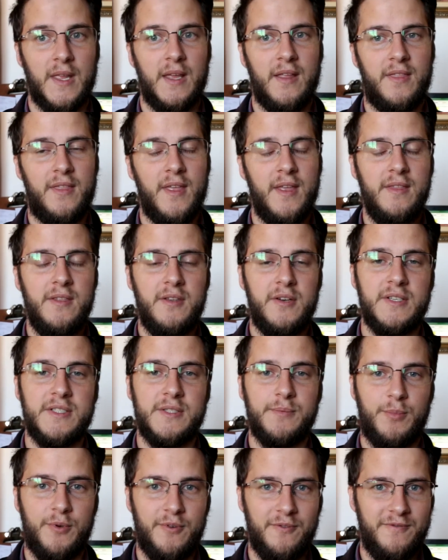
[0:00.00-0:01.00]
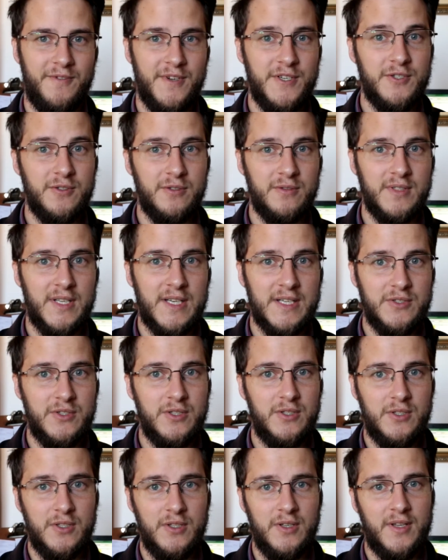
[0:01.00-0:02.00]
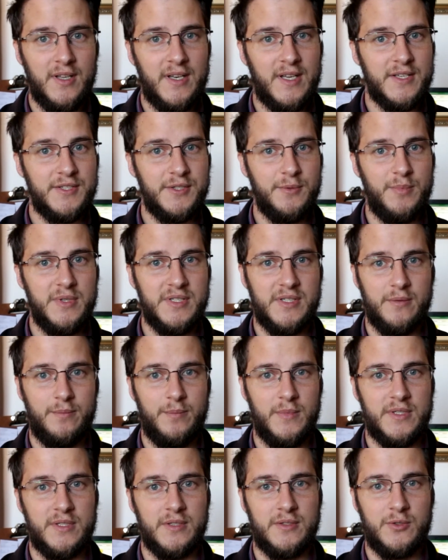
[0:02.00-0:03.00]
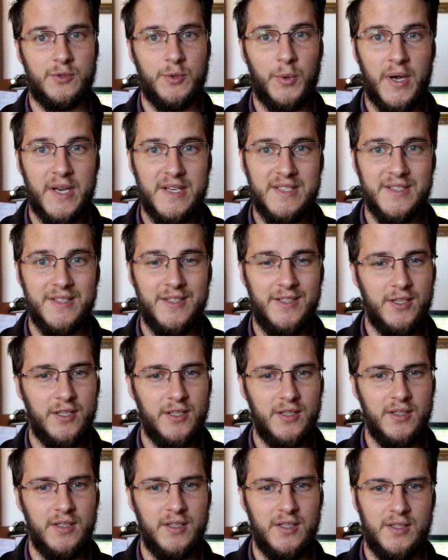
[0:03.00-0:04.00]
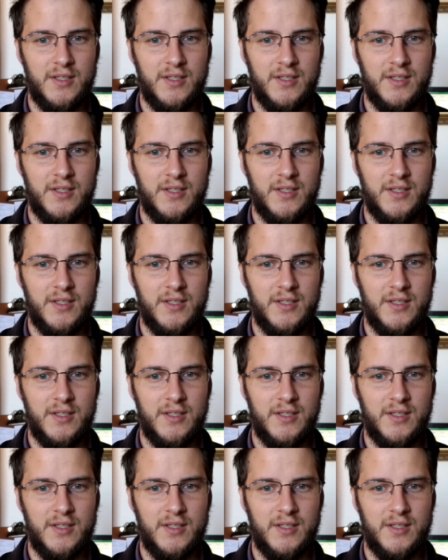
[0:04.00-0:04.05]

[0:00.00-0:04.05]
But then there is a provisional tax return that has to be submitted twice a year,